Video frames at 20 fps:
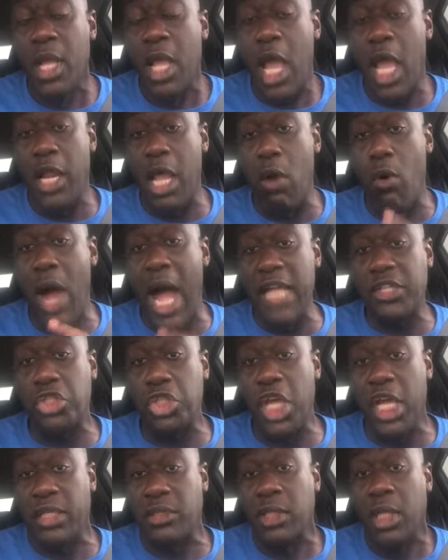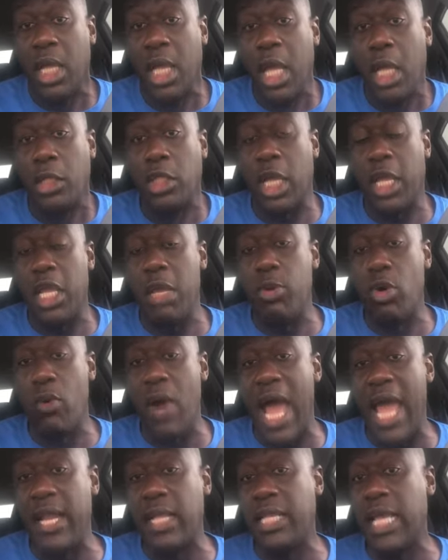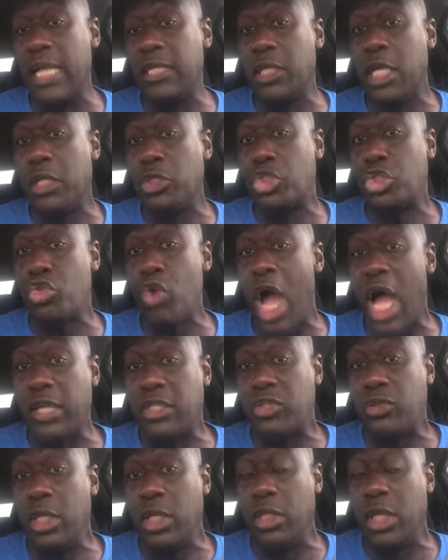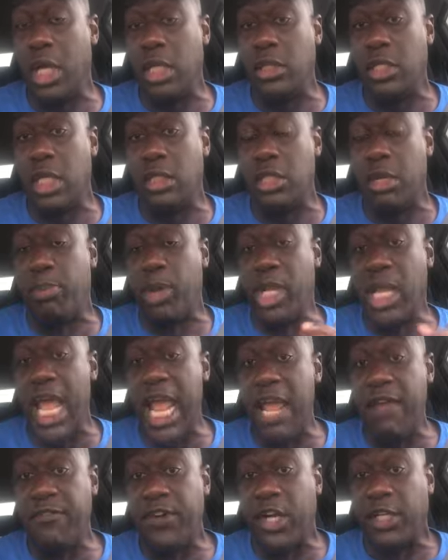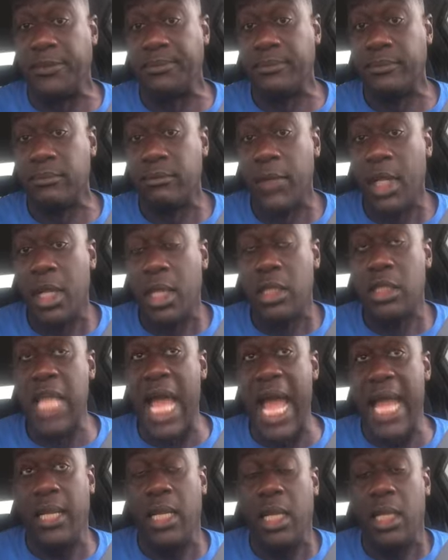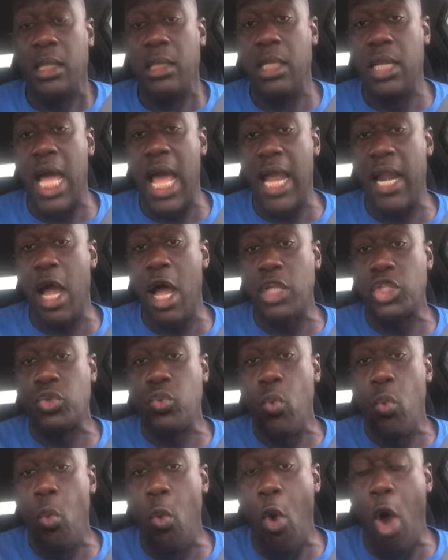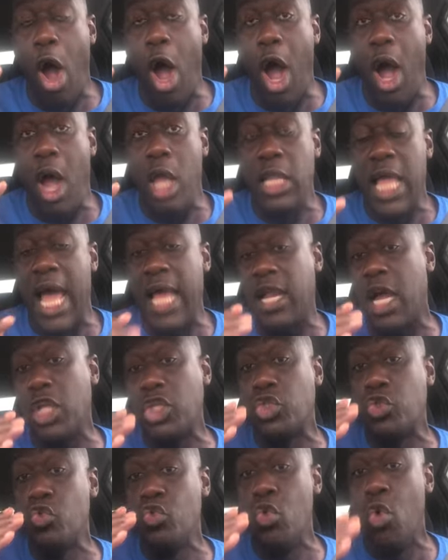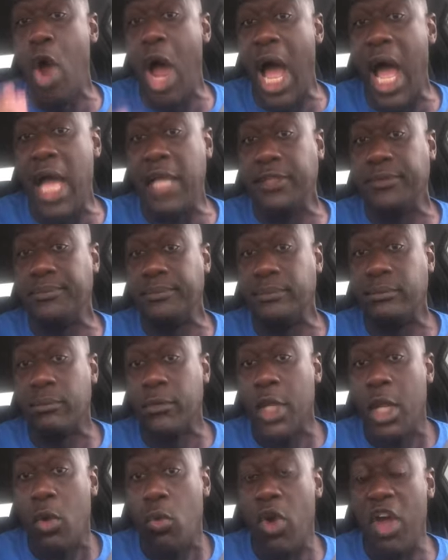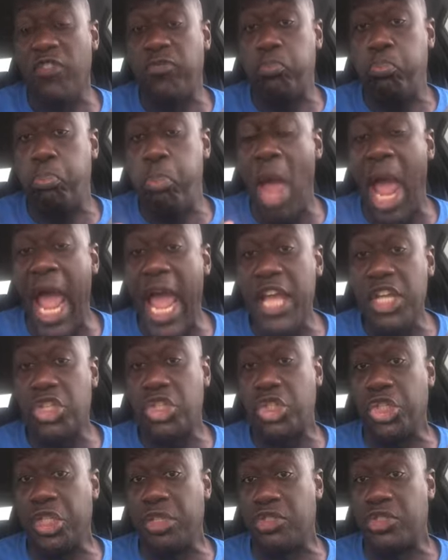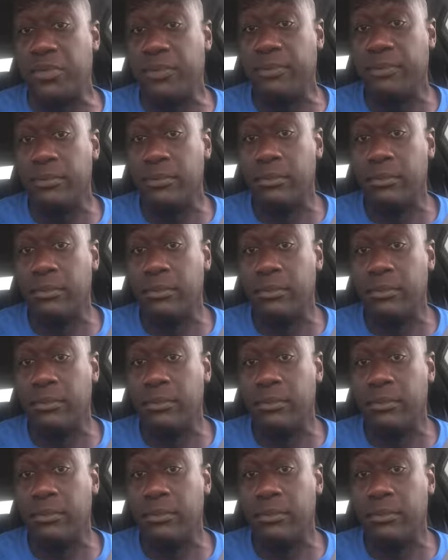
And then watch this. The Hebrew writer then instructs the believer that let us walk, let us run with patience